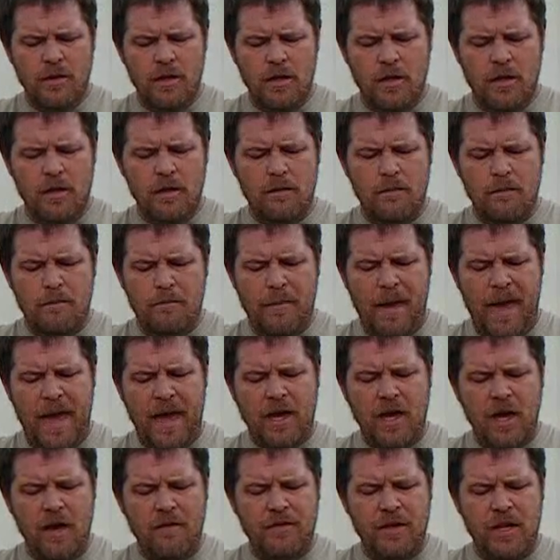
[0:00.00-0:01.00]
The
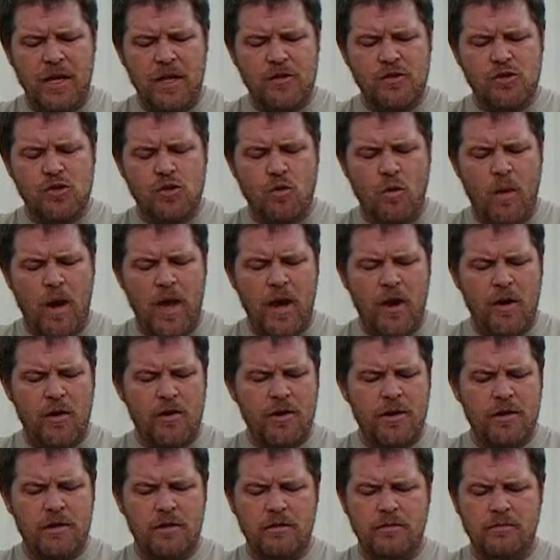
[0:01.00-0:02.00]
back of it is
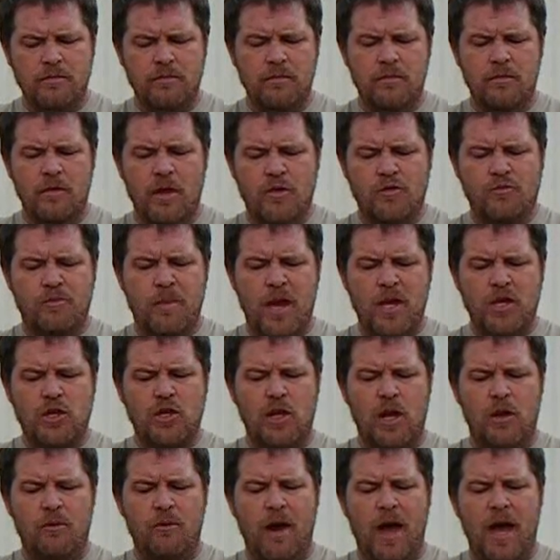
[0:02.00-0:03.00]
squared,
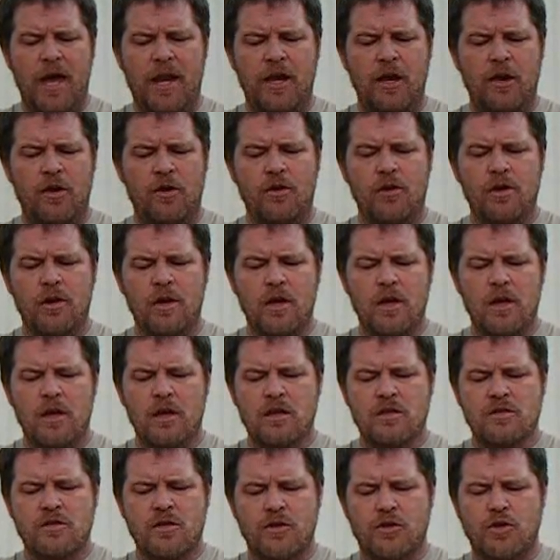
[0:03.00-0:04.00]
especially right here,
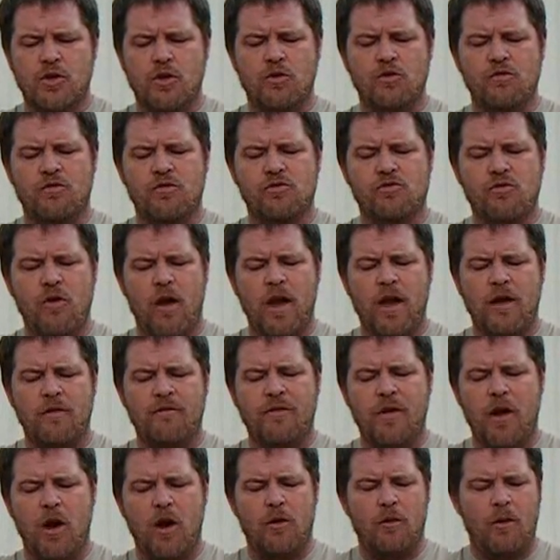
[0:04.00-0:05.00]
so that you can
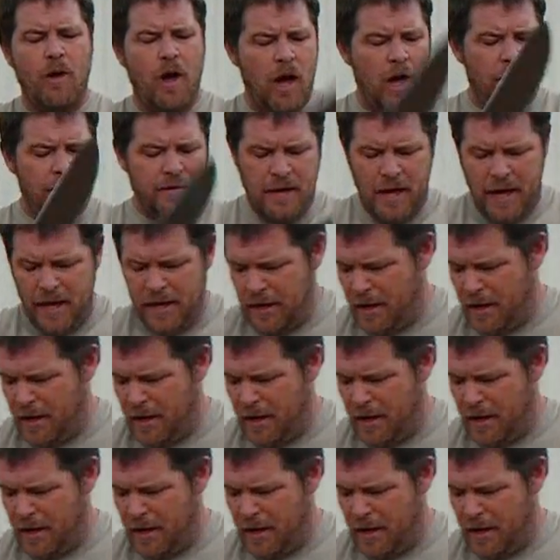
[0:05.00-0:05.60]
strike a ferro rod.